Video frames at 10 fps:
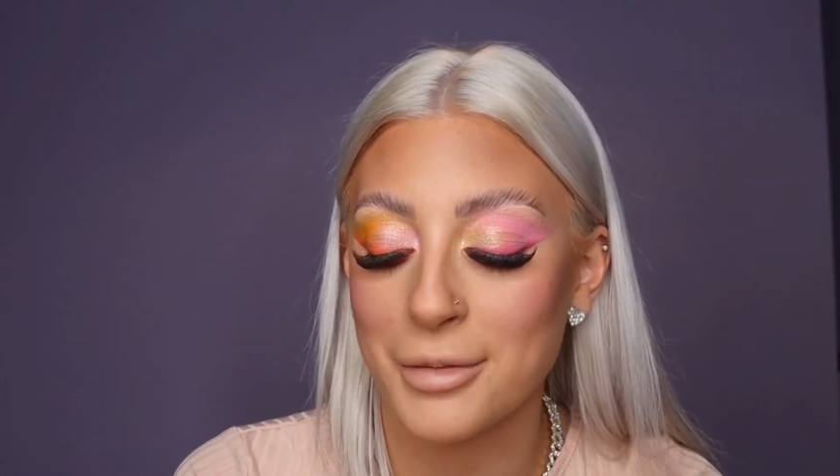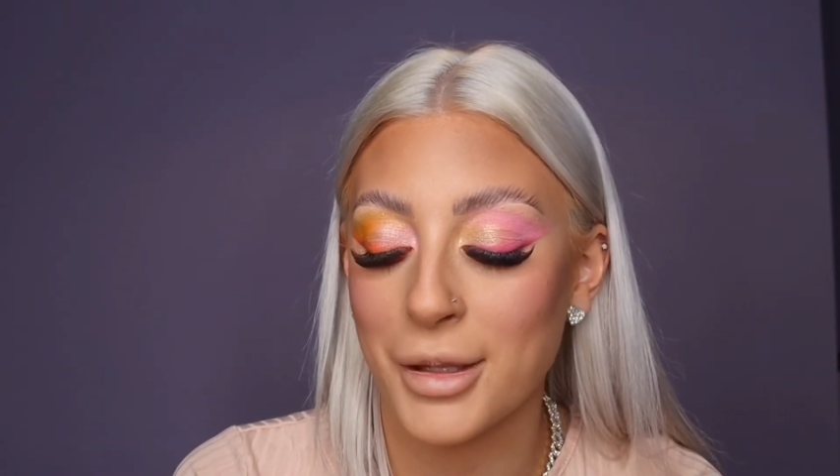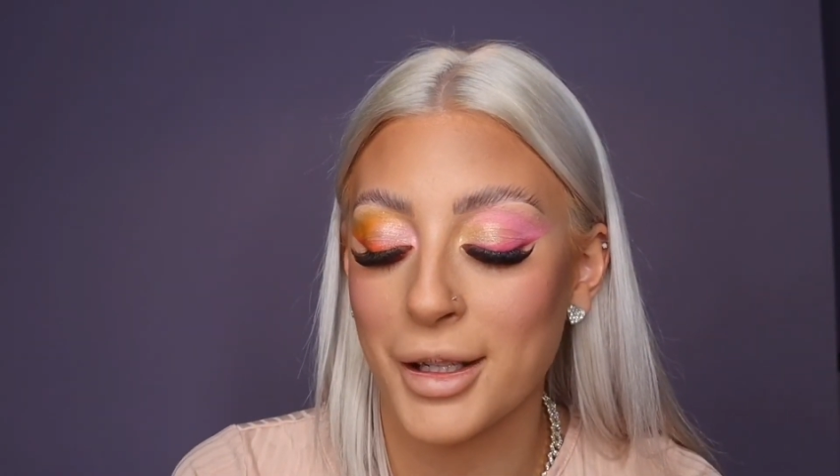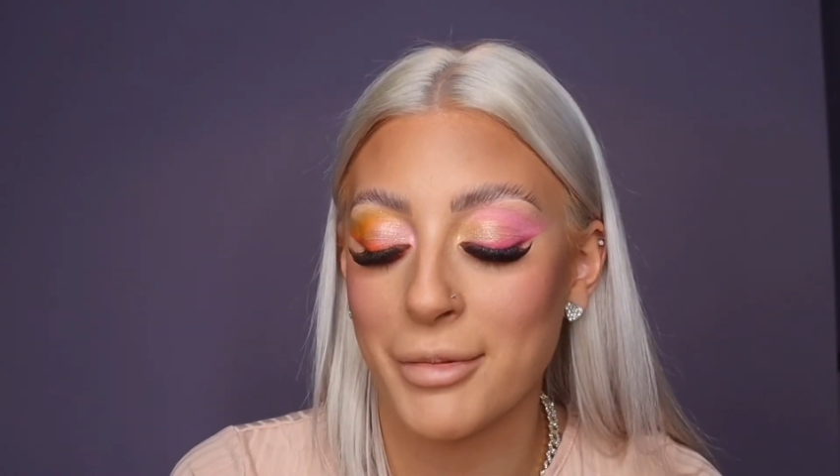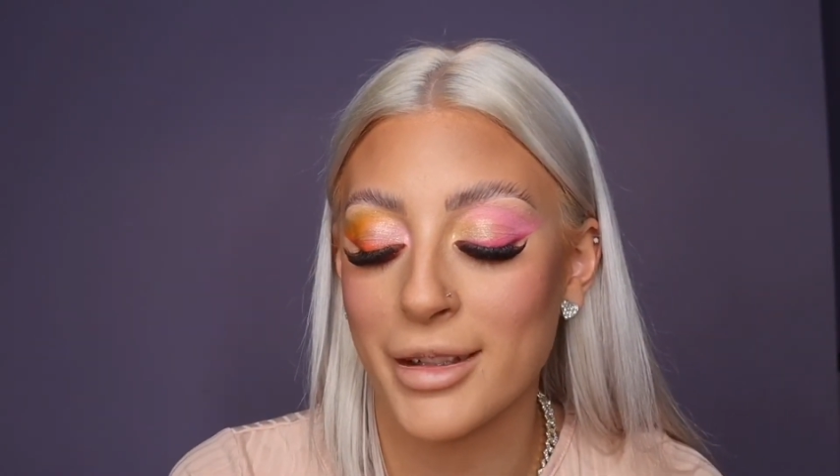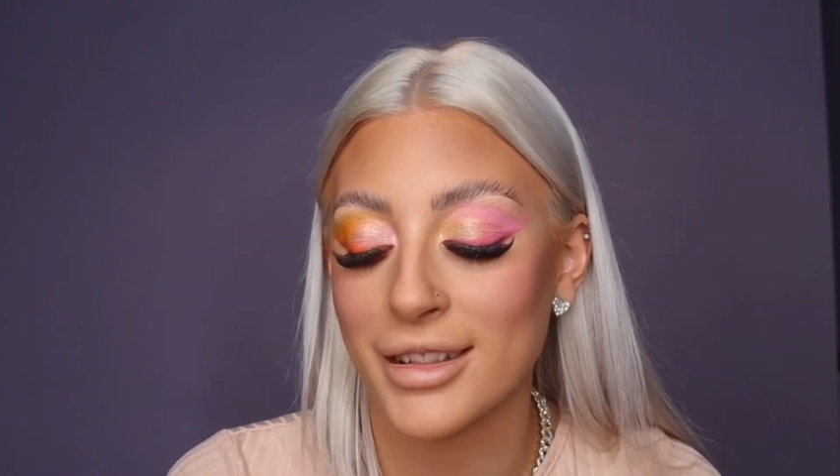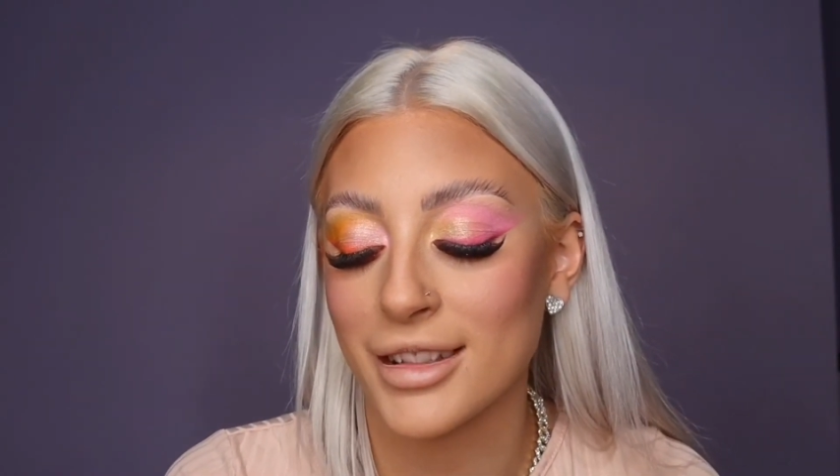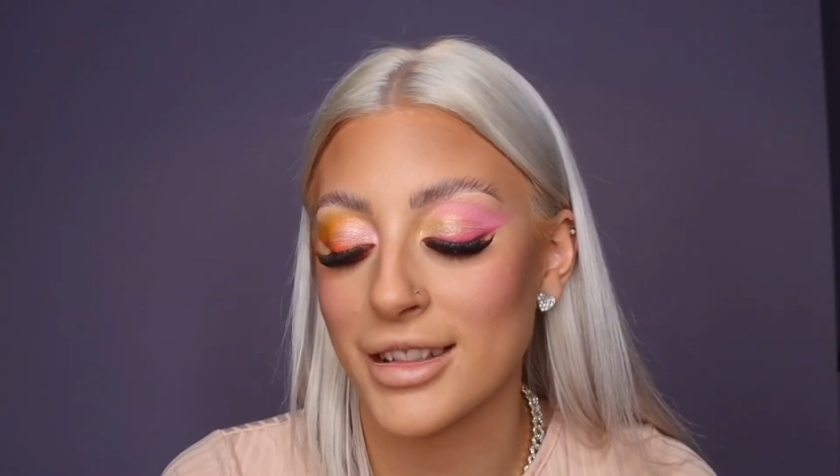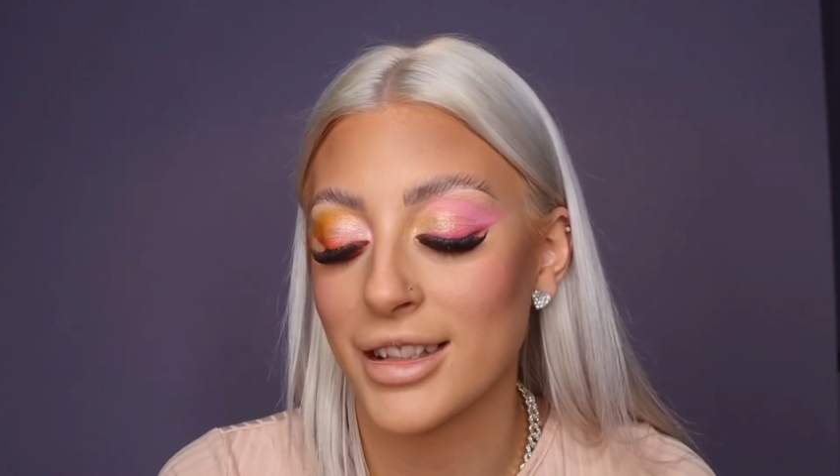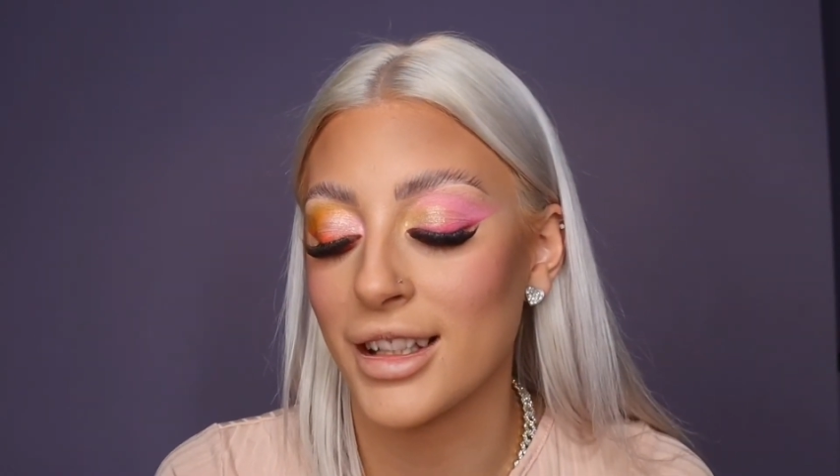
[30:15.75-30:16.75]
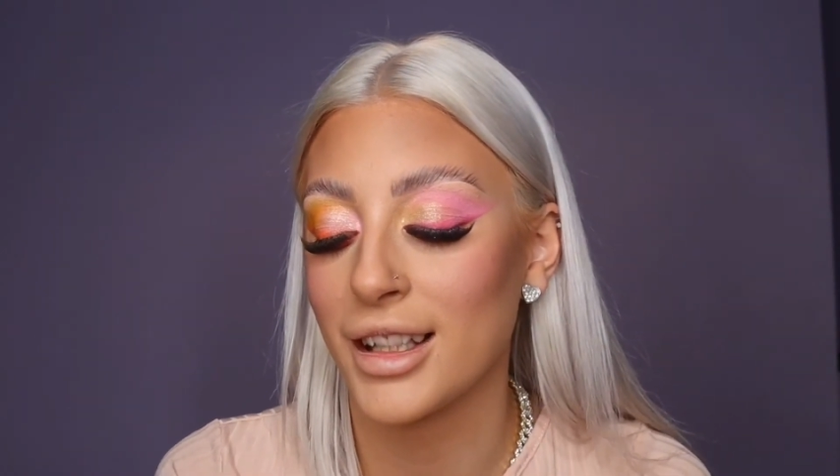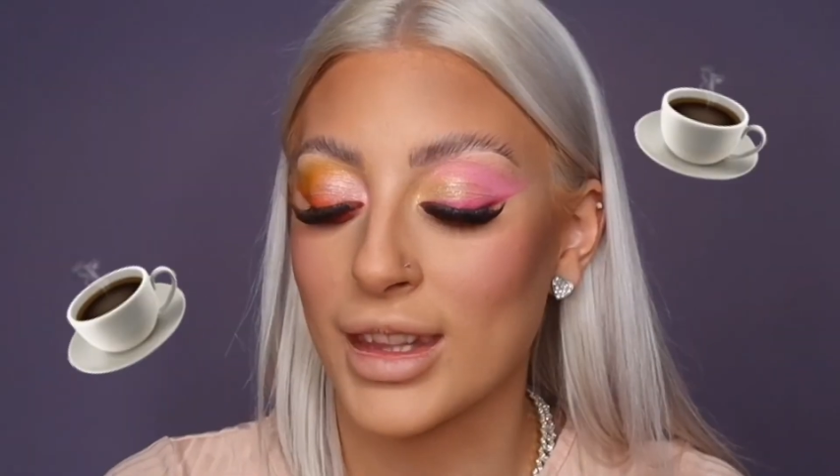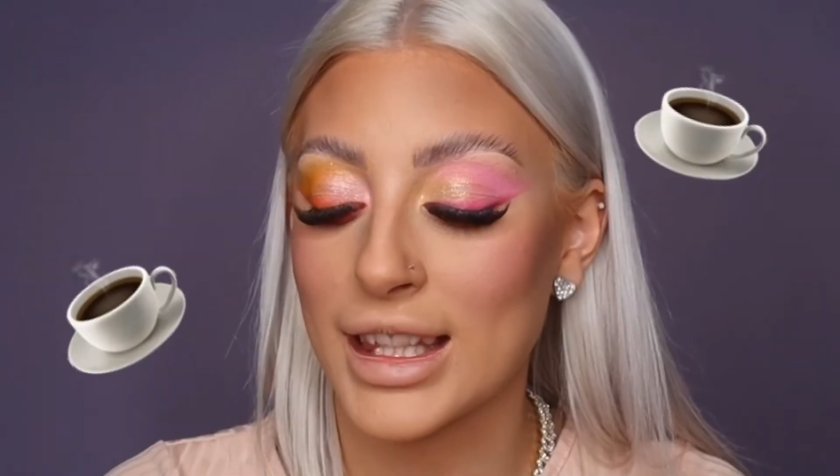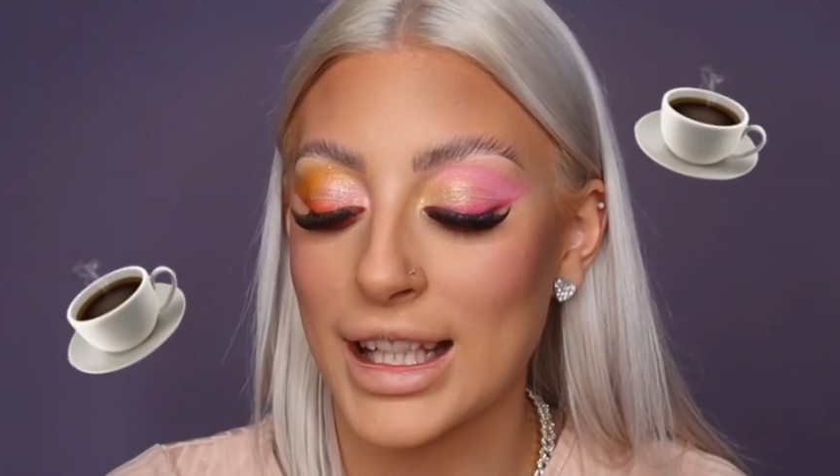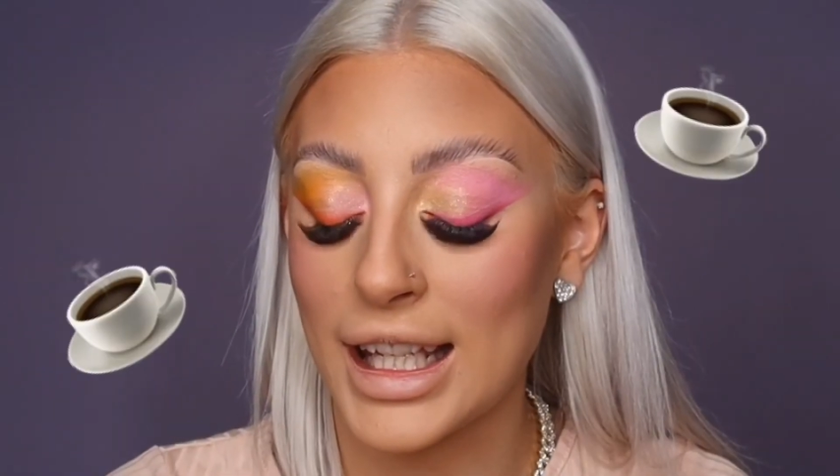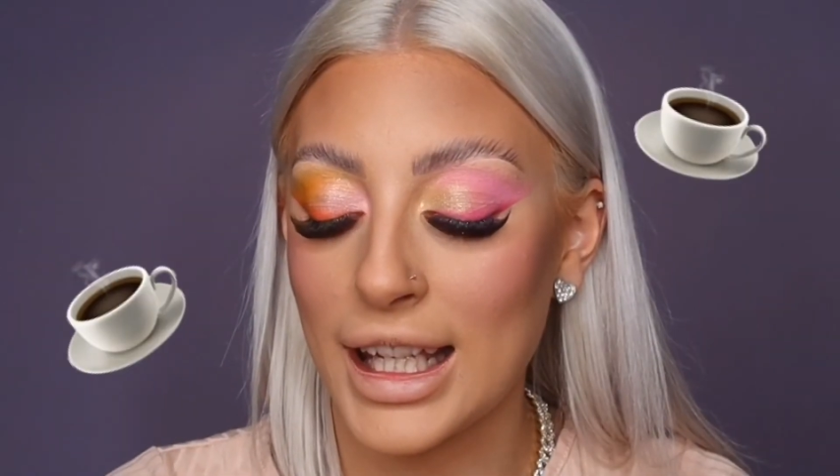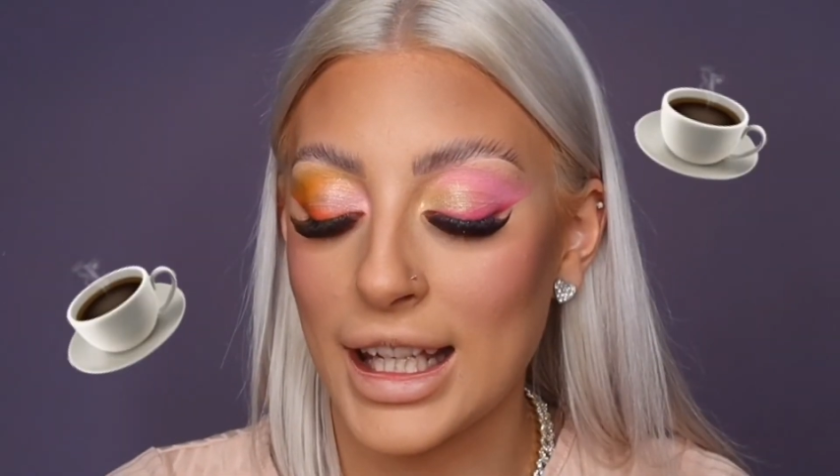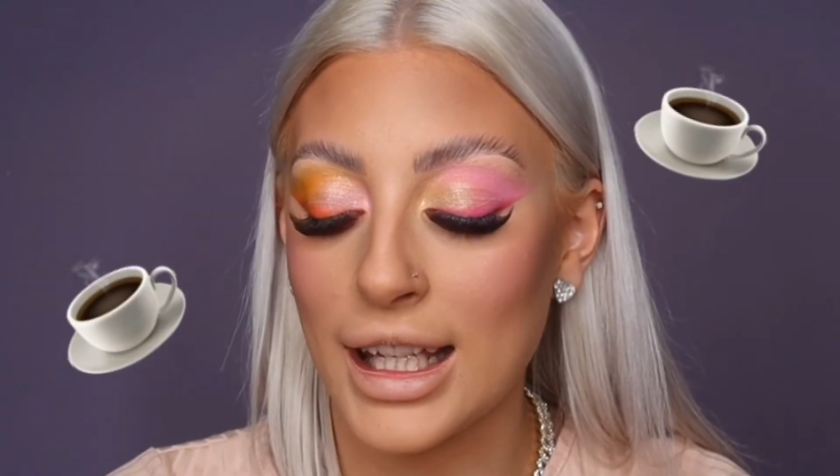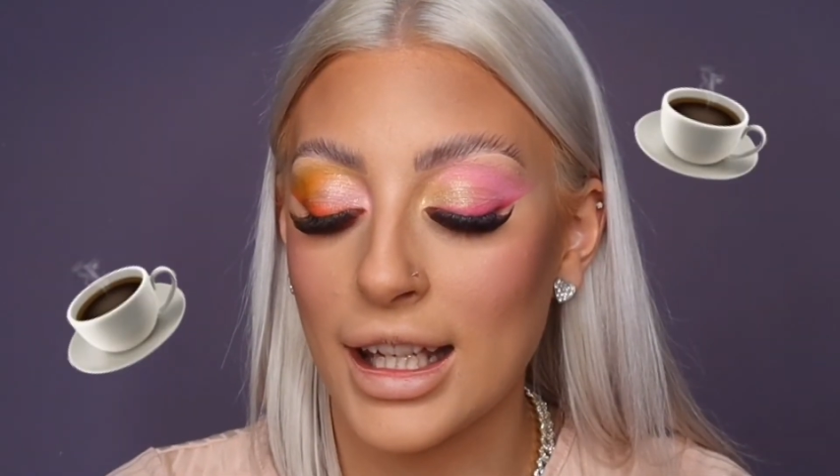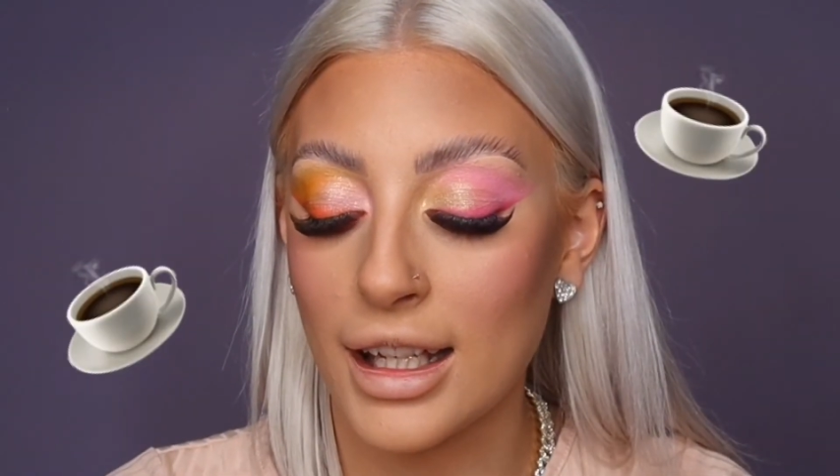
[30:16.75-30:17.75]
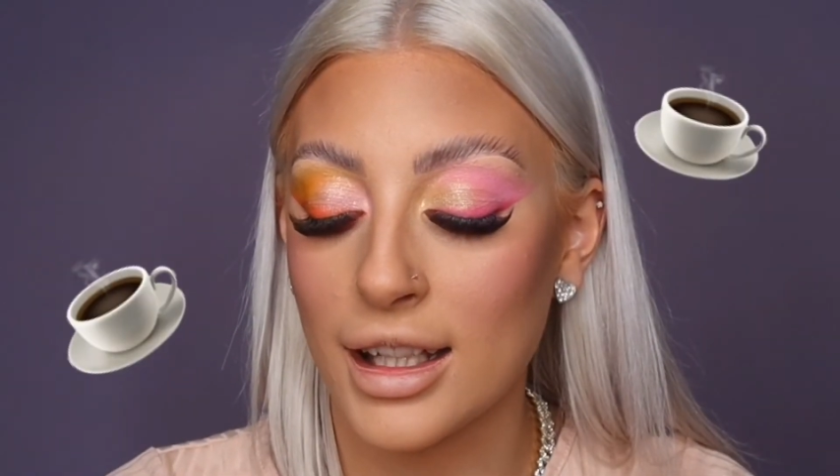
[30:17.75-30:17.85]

pigments. Tea.